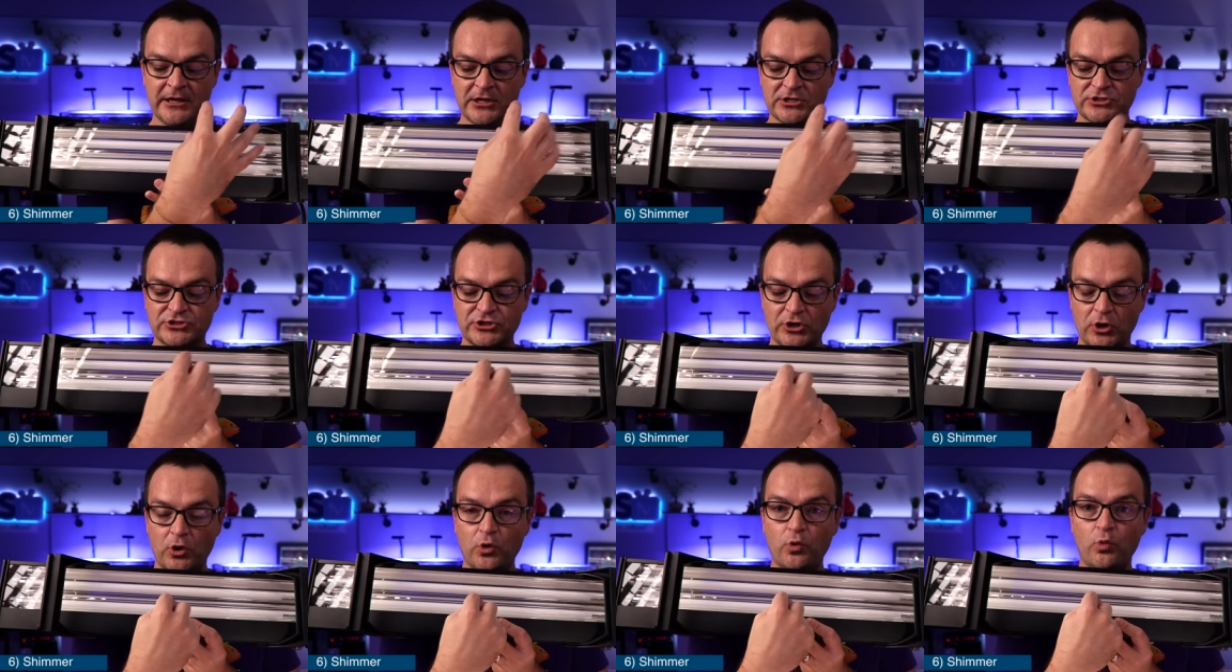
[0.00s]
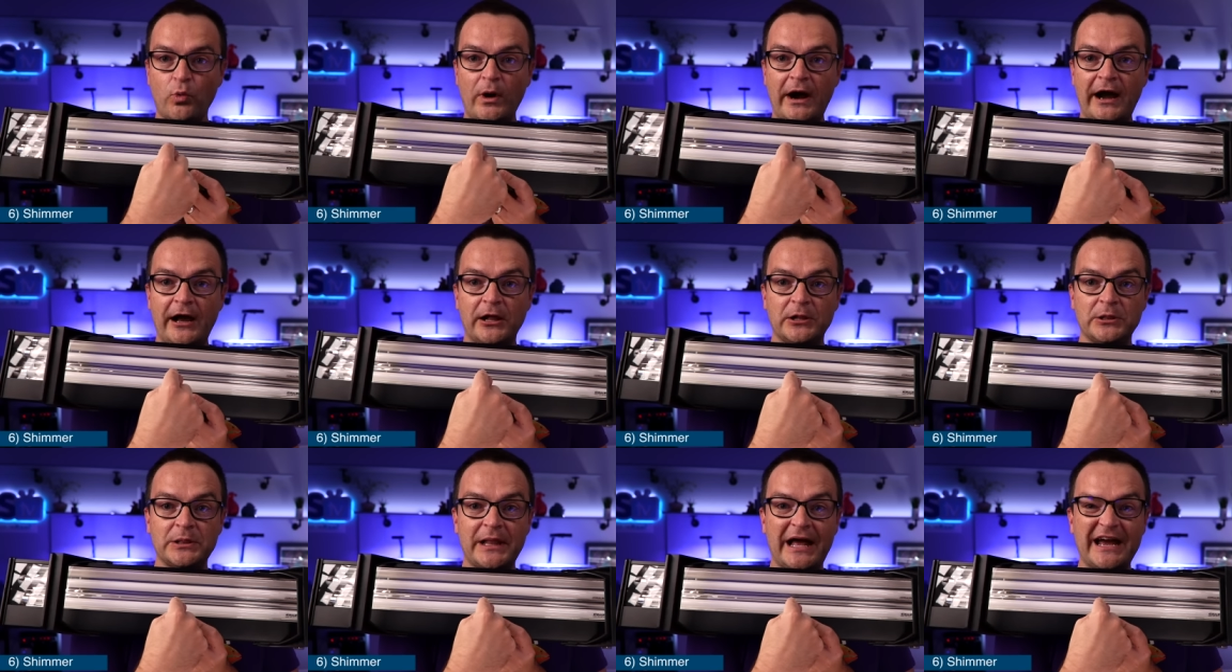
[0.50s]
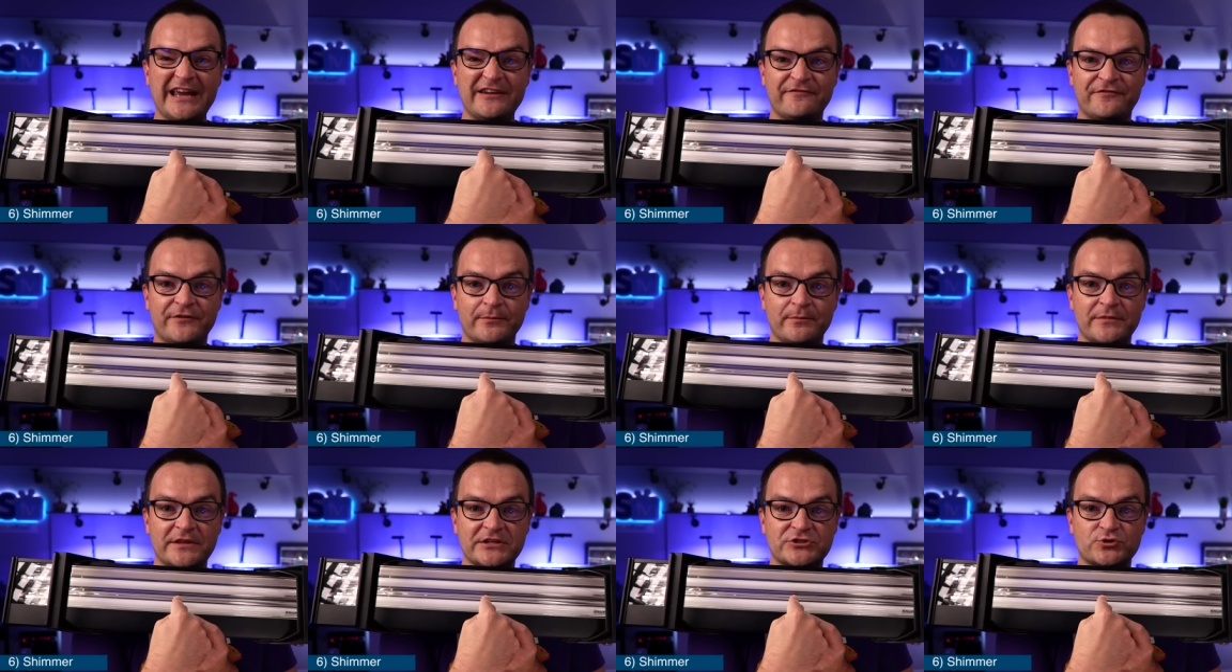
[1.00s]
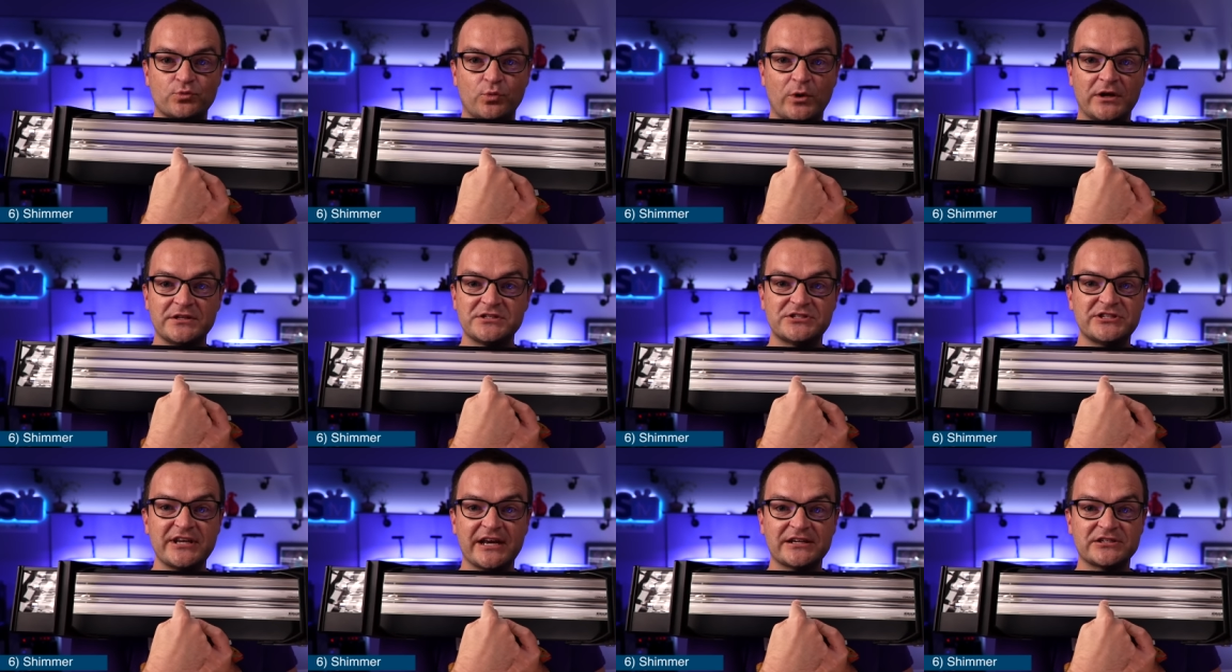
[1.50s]
So while light from this
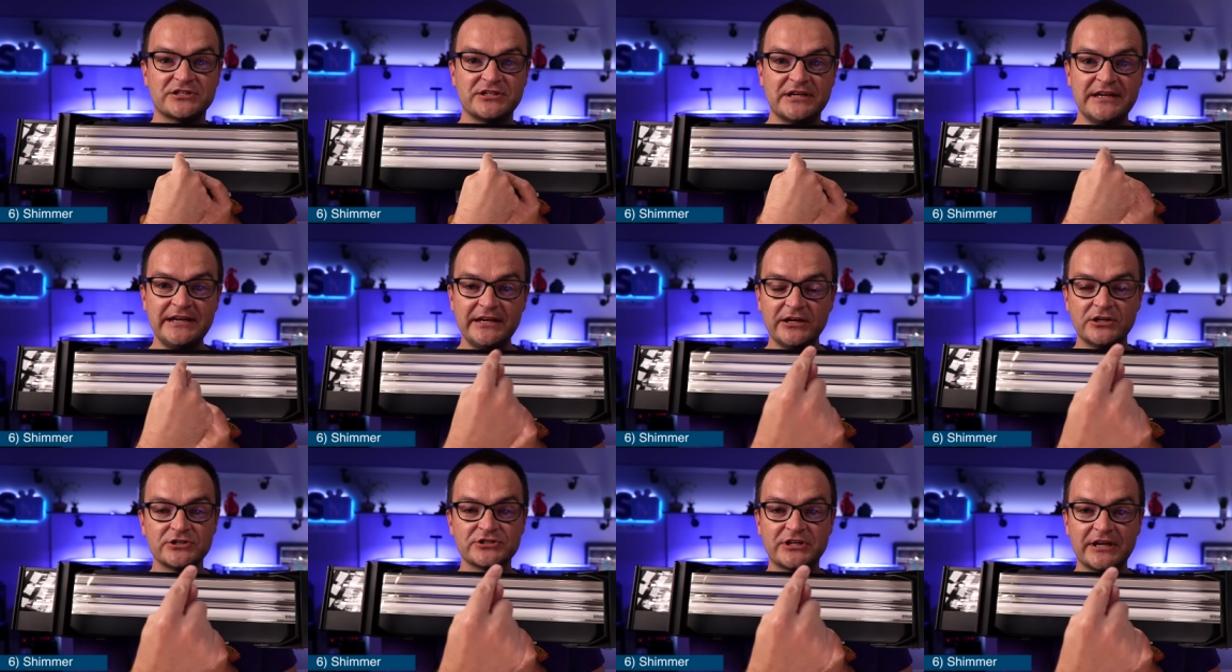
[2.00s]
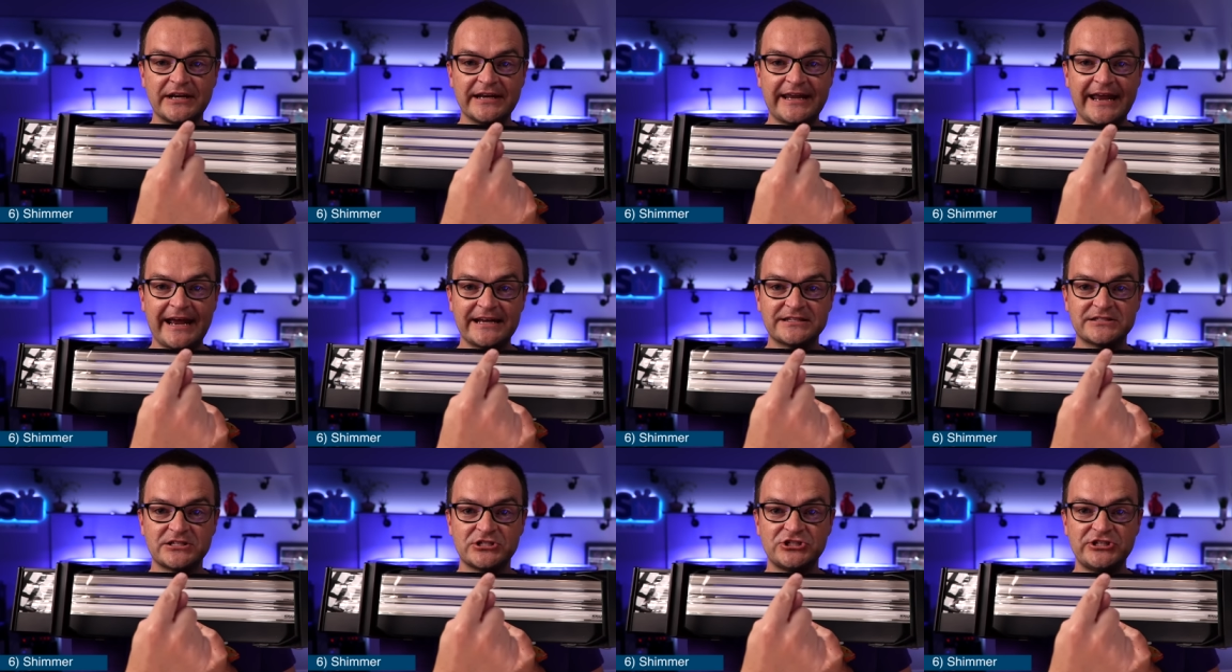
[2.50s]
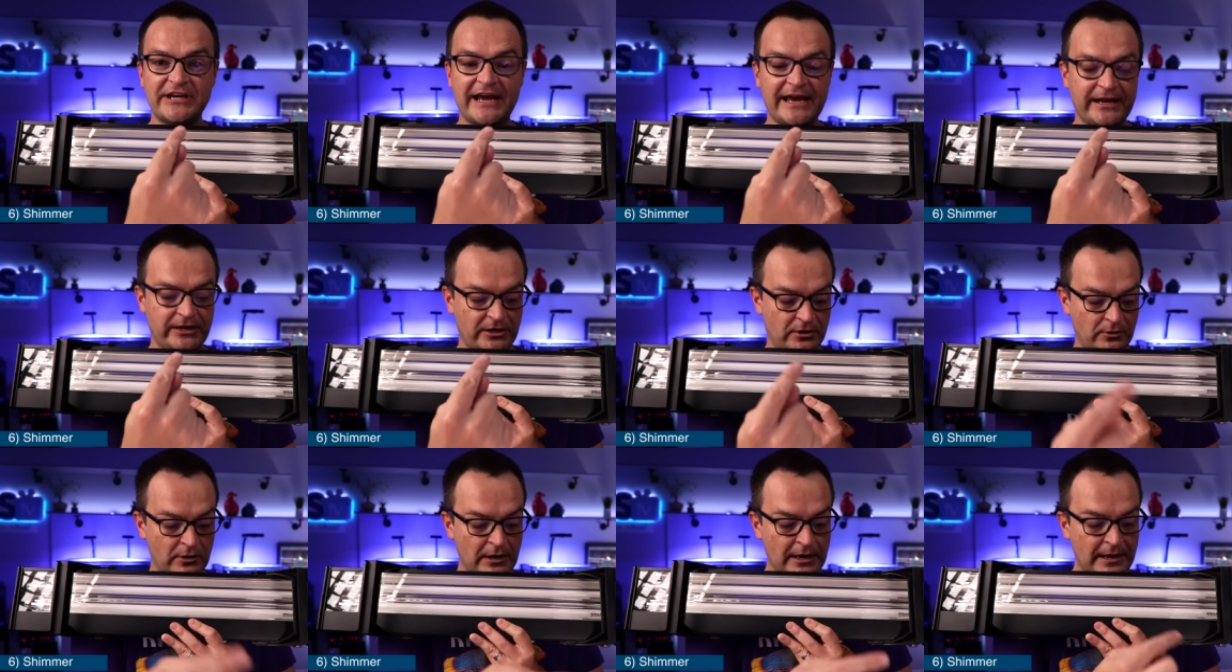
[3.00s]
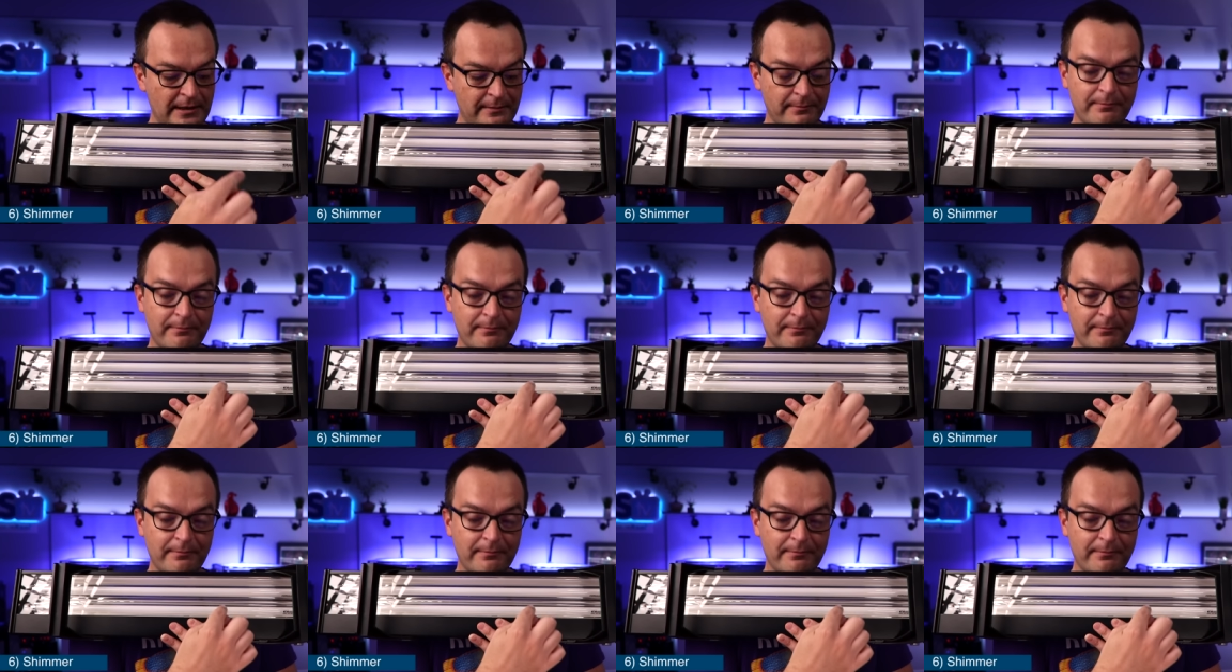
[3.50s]
one section here is going to cast a shadow,